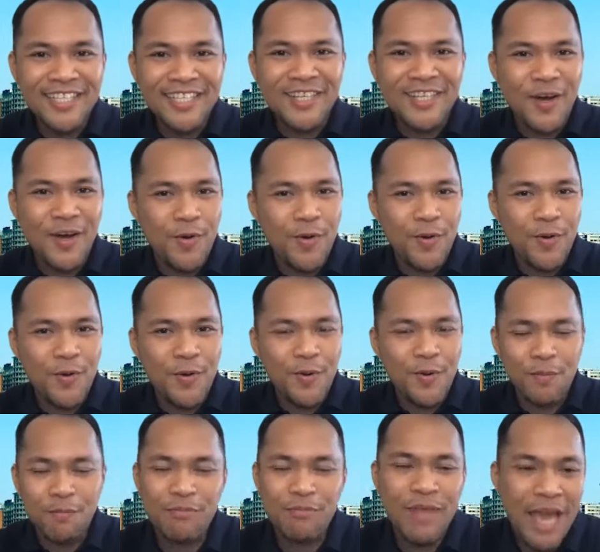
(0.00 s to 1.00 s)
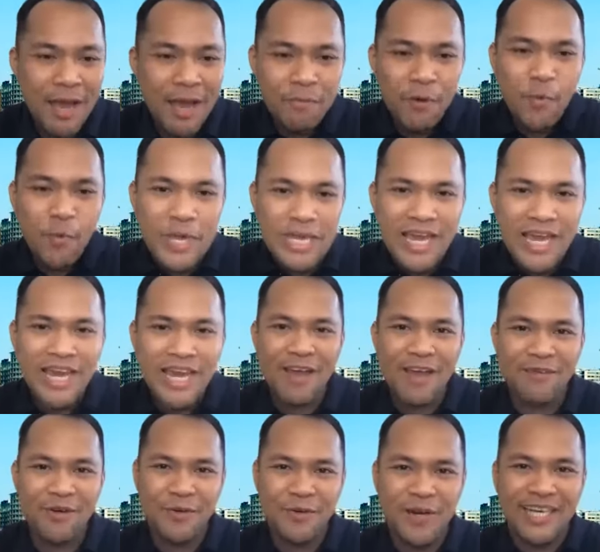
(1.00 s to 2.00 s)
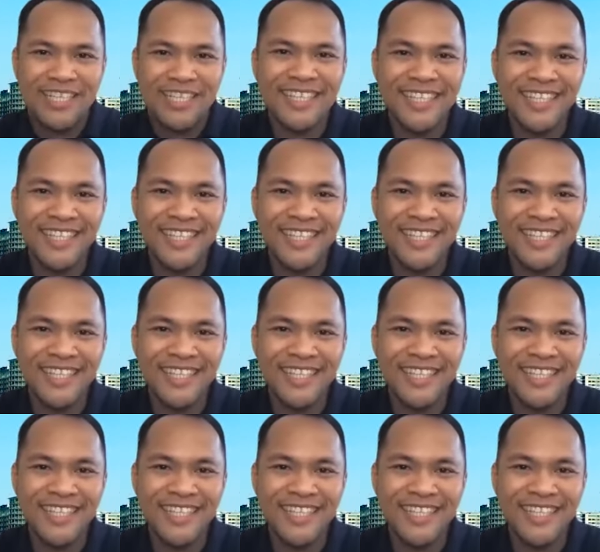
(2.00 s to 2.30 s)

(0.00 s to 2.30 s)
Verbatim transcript: So happy weekend, everyone.